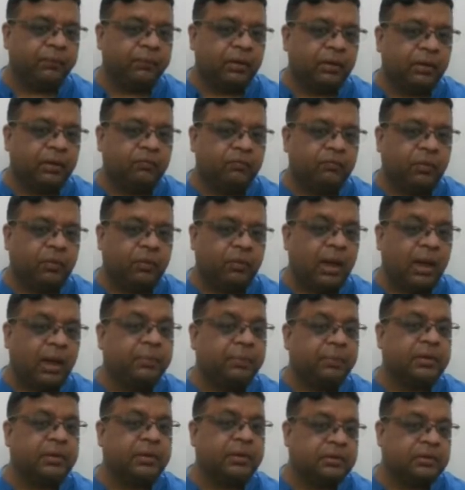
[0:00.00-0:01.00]
for my
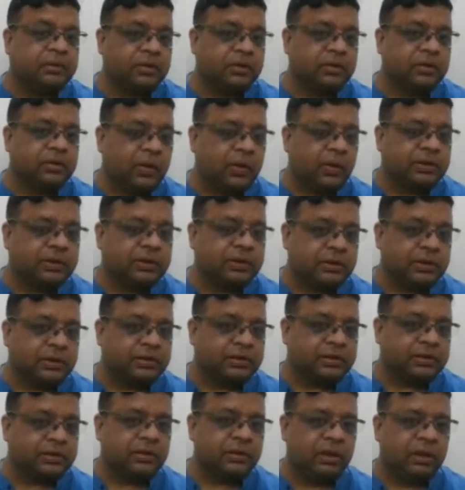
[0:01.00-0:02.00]
personal
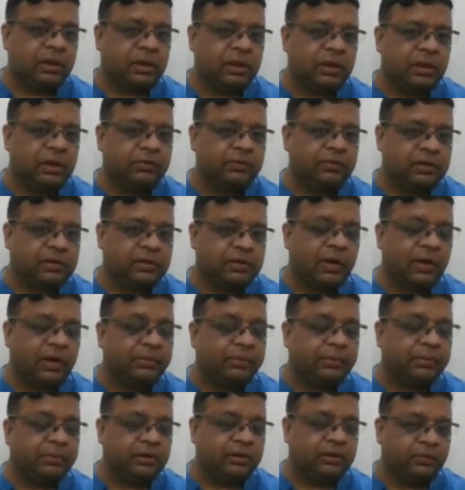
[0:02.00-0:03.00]
choices, which are
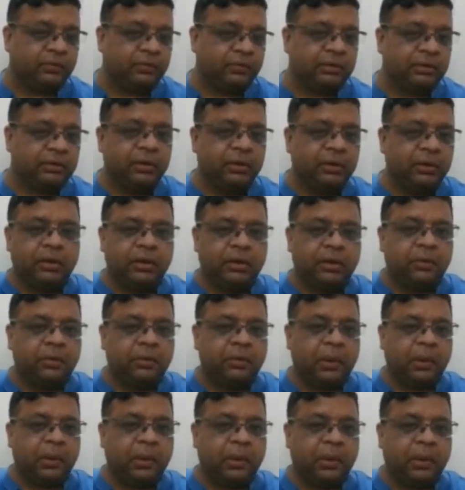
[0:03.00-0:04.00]
family driven.
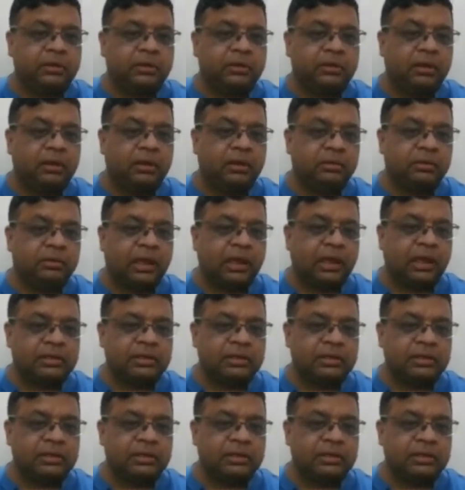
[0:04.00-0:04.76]
But there is a